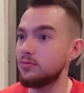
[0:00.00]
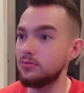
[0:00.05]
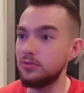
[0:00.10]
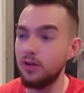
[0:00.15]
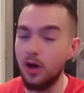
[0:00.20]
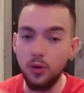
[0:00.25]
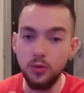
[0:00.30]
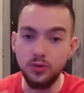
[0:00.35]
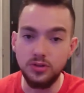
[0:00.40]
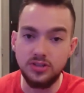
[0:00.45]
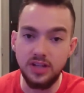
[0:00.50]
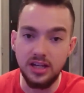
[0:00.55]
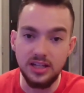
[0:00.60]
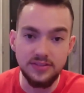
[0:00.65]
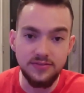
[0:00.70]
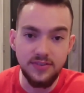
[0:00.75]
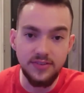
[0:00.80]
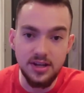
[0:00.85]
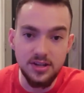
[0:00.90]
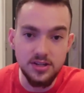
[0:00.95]
low six
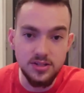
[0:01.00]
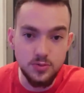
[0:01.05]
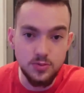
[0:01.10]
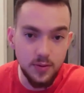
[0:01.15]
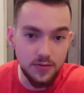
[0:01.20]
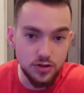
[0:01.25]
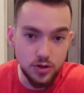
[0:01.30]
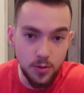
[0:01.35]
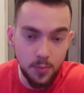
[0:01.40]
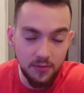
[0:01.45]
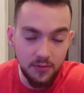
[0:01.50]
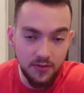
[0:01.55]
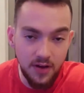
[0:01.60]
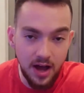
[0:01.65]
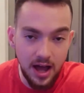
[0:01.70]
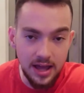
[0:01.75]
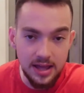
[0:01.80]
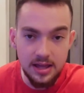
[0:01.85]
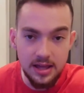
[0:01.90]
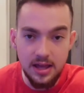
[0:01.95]
figures with Shopify,